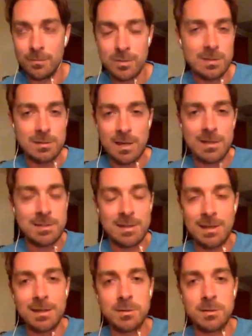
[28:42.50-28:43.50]

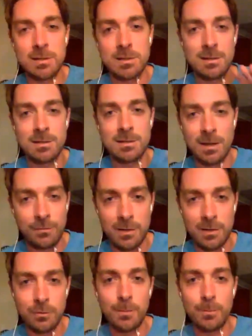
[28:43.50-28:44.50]
sightseeing is just the stuff I
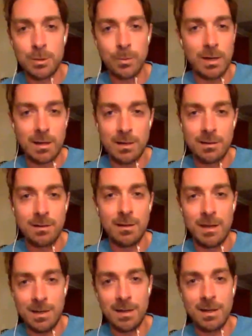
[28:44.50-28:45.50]
do in between
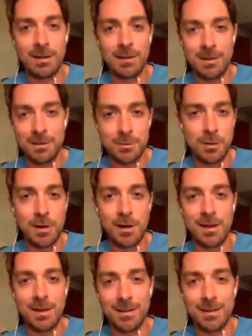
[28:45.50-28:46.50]
eating and
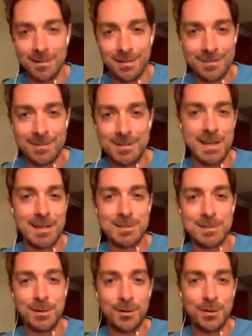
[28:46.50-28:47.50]
drinking and
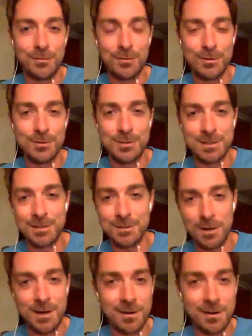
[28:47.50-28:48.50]
tasting all the foods and
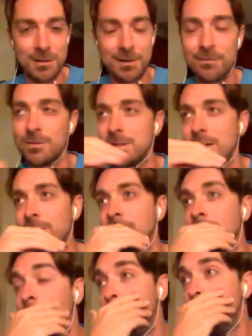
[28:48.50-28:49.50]
trying all the different stuff.
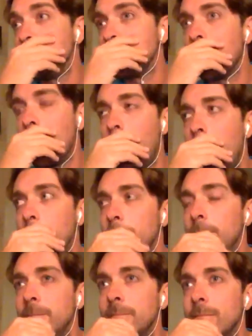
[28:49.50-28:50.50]

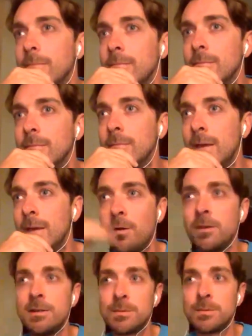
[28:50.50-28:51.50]
And
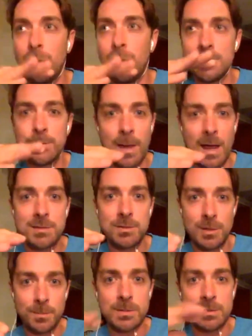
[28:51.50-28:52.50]
on these past
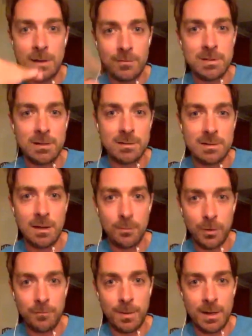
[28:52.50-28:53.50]
trips, ever since
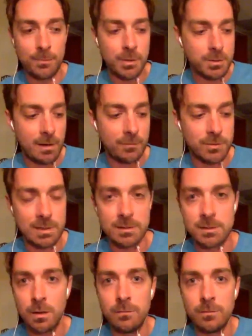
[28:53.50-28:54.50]
we've been able to travel
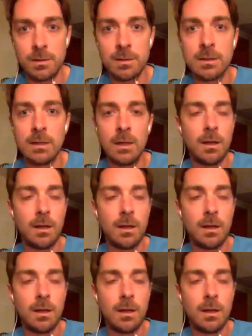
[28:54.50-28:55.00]
since COVID,